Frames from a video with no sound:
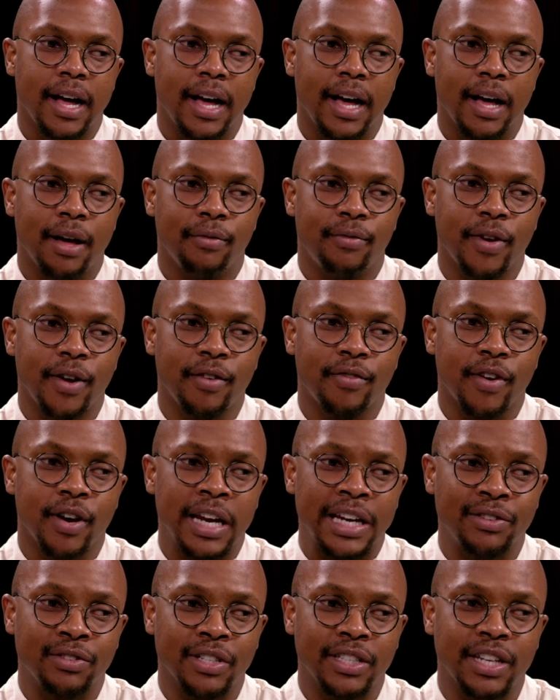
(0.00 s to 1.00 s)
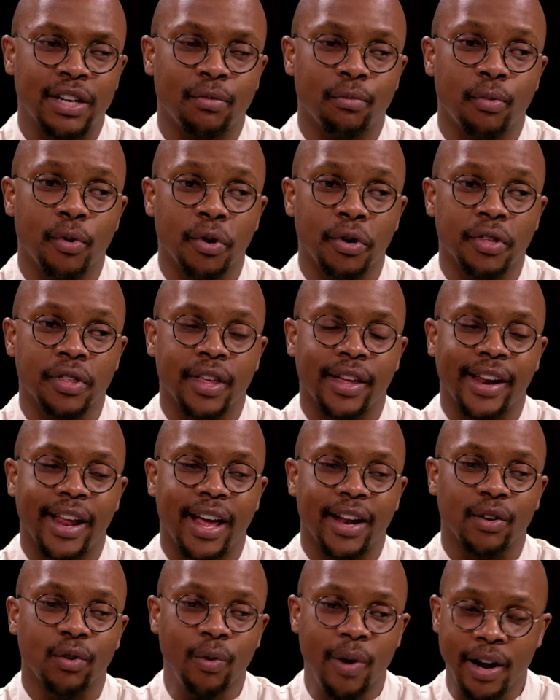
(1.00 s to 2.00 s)
a very, very interesting book that
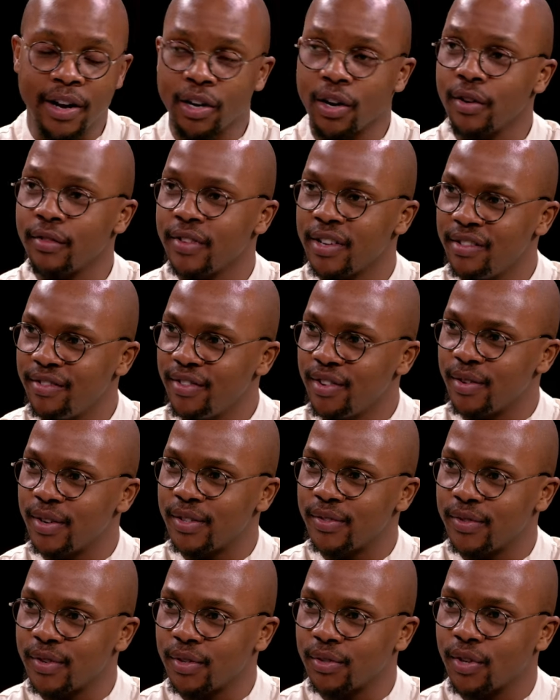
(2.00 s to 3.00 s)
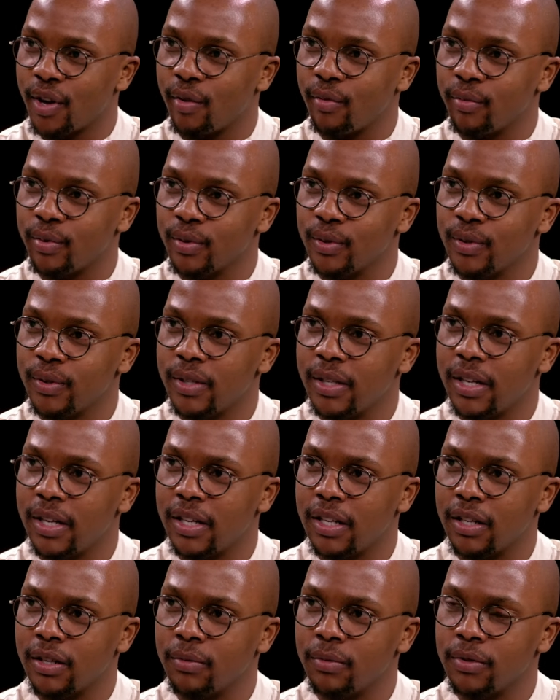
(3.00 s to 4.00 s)
had quite a lot of influence, for example,
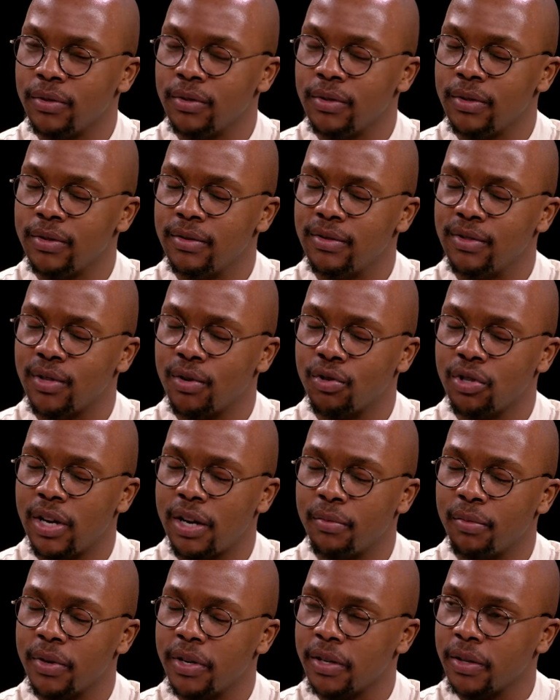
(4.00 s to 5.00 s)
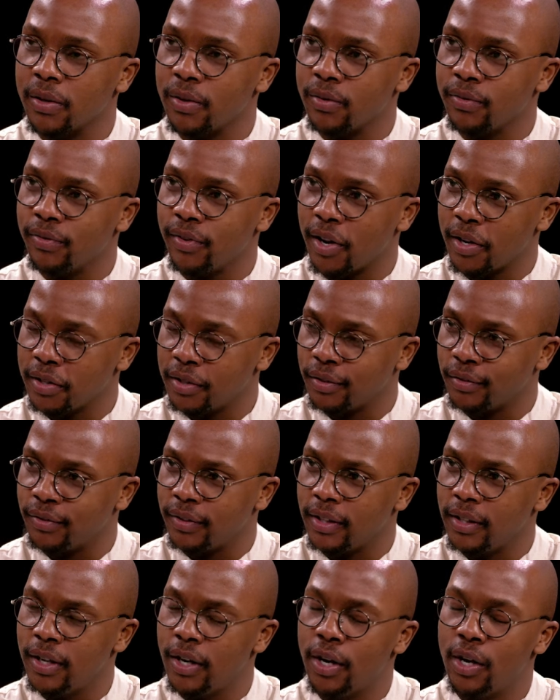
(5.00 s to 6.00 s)
in social and political
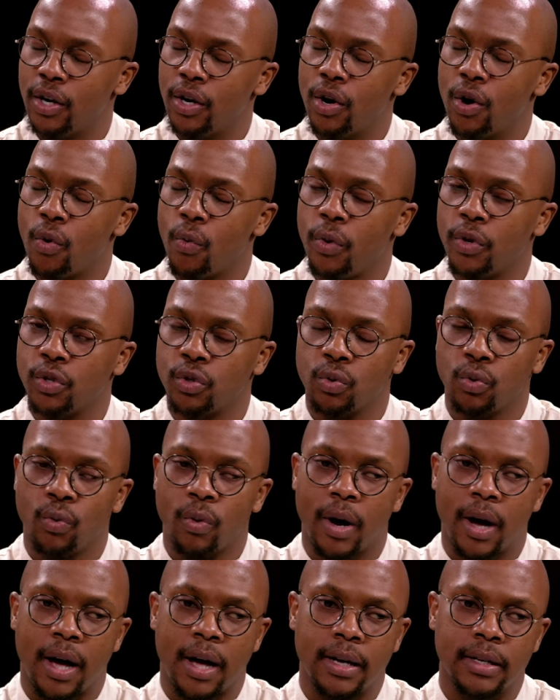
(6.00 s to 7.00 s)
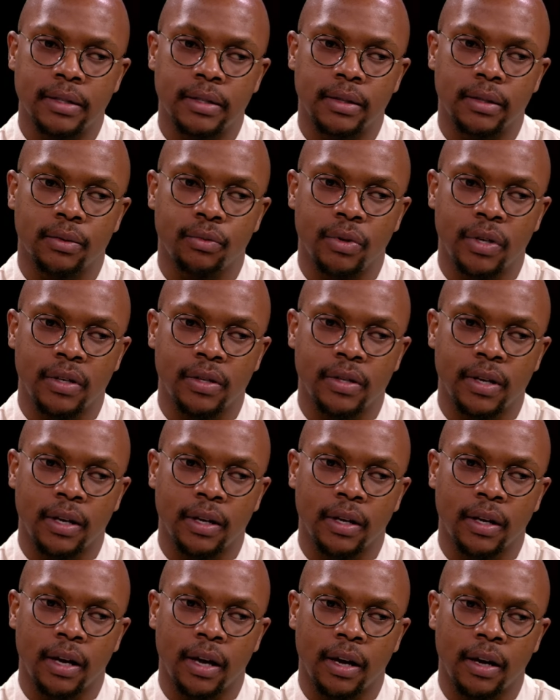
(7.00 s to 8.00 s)
philosophy, hmm. which was
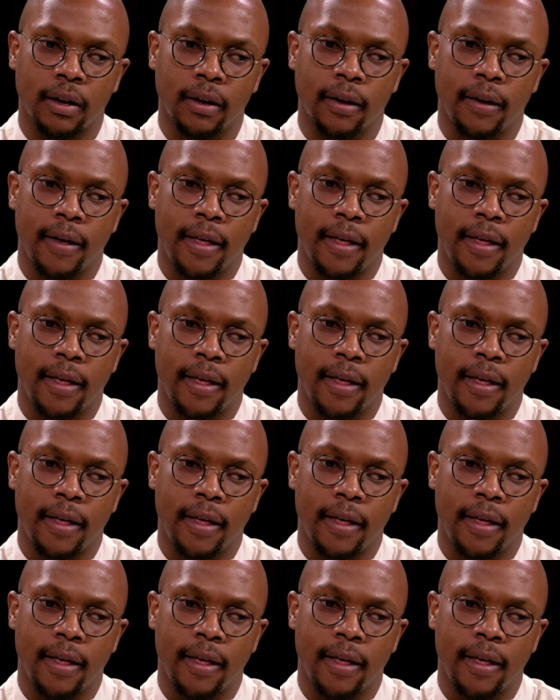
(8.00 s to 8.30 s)
Rethinking